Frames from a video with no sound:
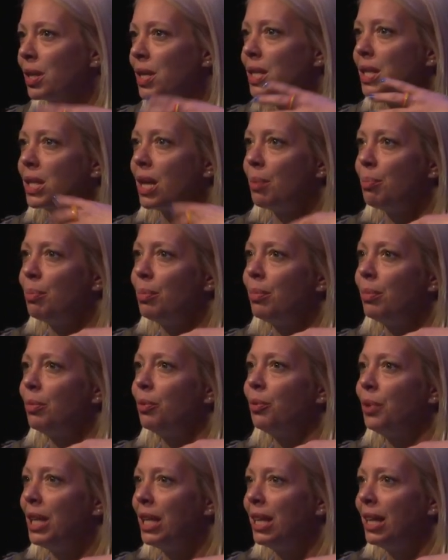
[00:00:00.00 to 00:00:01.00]
some
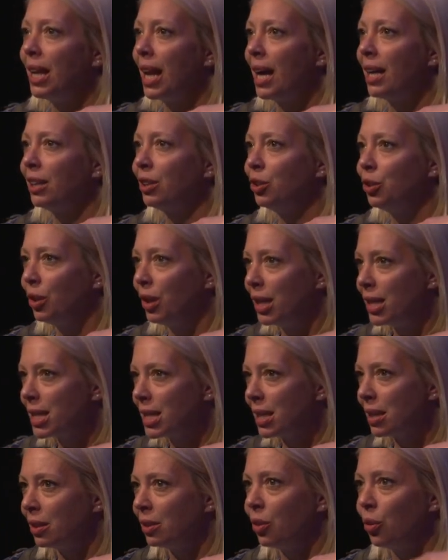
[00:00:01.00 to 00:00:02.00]
really like to
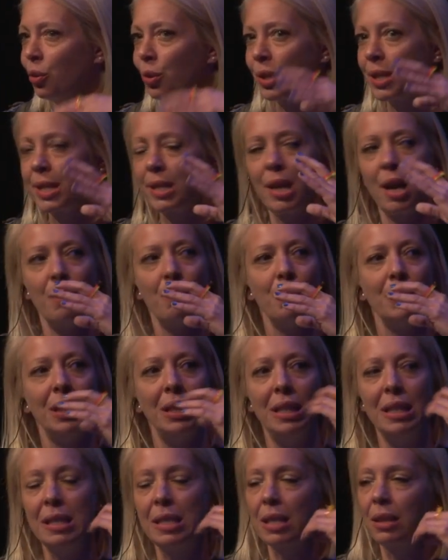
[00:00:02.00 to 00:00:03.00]
listen, or some
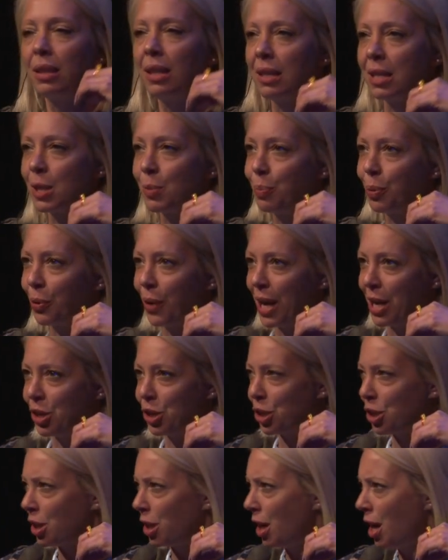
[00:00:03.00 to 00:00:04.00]
need an
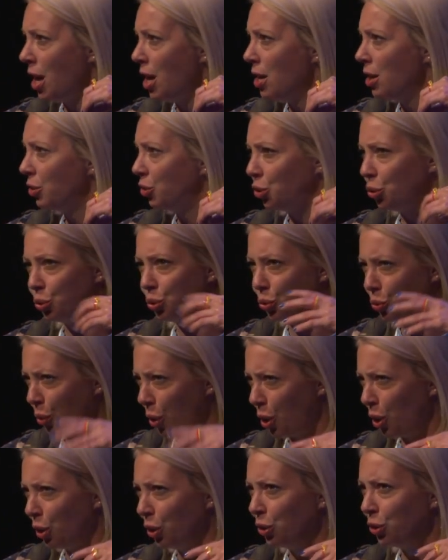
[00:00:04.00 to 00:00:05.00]
inspiration to
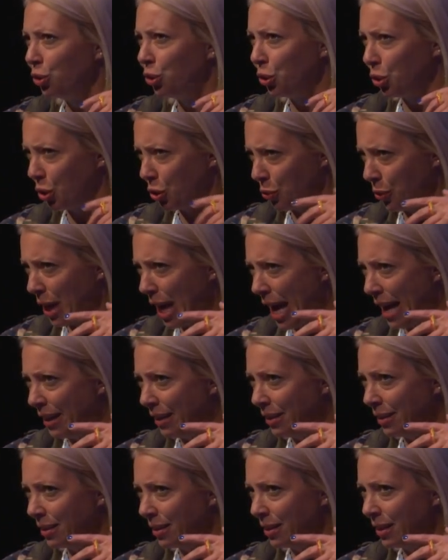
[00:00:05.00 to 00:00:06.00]
draw, to
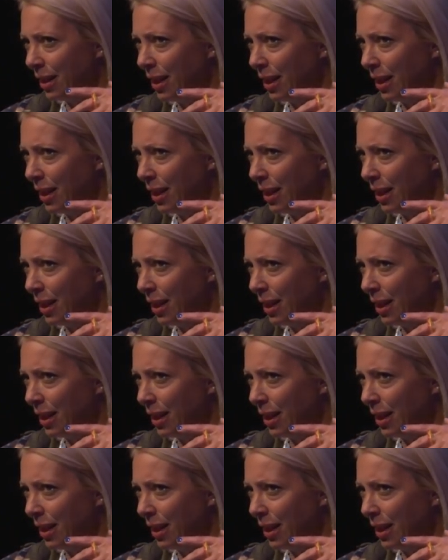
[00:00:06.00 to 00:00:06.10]
create.